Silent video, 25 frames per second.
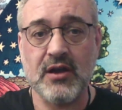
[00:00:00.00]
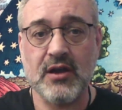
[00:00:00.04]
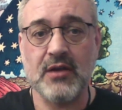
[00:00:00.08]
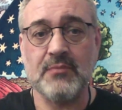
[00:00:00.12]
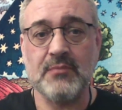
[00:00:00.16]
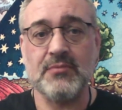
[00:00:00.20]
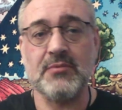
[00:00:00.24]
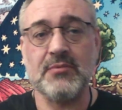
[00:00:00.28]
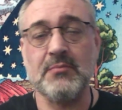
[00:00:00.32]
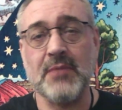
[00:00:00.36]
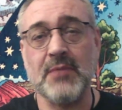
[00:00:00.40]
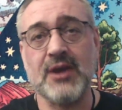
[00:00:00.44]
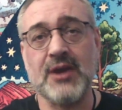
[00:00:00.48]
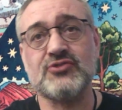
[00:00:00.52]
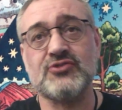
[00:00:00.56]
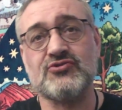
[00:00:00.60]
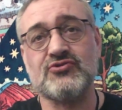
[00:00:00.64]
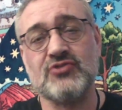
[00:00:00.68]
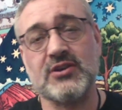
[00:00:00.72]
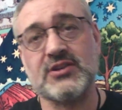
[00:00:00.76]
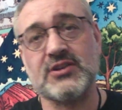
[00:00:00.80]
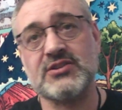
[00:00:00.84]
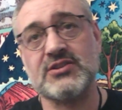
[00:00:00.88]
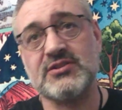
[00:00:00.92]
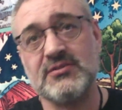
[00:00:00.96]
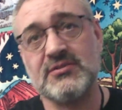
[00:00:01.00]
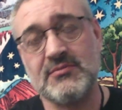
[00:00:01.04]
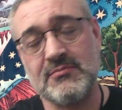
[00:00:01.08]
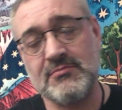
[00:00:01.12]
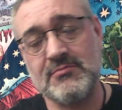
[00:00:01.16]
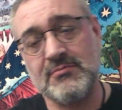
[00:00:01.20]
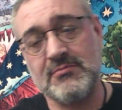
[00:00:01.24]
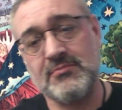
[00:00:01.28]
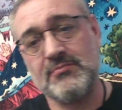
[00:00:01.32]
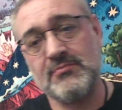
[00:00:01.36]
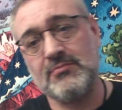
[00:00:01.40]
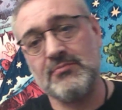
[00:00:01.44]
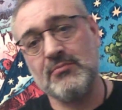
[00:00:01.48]
Matrix
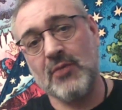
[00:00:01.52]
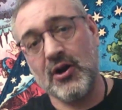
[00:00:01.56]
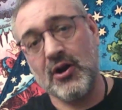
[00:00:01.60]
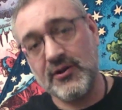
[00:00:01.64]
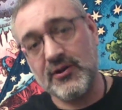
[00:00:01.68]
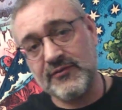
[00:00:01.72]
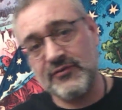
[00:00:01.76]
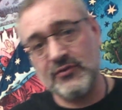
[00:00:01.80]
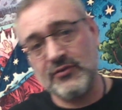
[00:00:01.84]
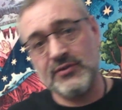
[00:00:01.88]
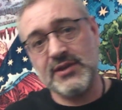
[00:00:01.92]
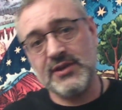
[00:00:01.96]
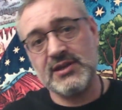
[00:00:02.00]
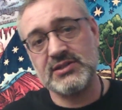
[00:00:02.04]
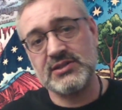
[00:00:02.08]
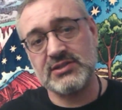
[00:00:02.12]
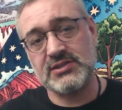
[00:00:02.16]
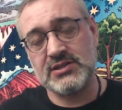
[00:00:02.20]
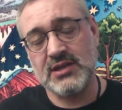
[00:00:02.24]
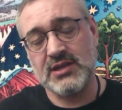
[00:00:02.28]
mindfulness.